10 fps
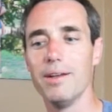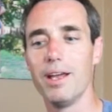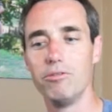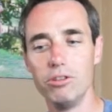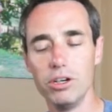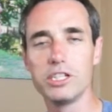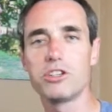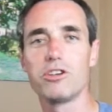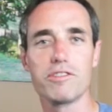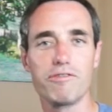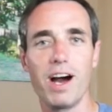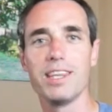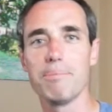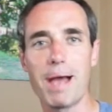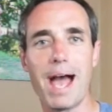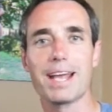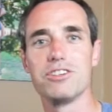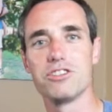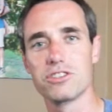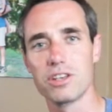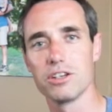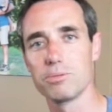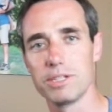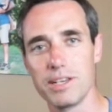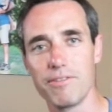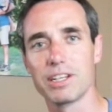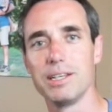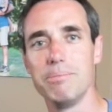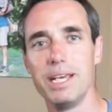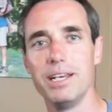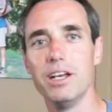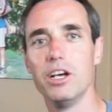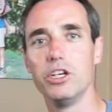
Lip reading: and really start to find the package that's going to specifically meet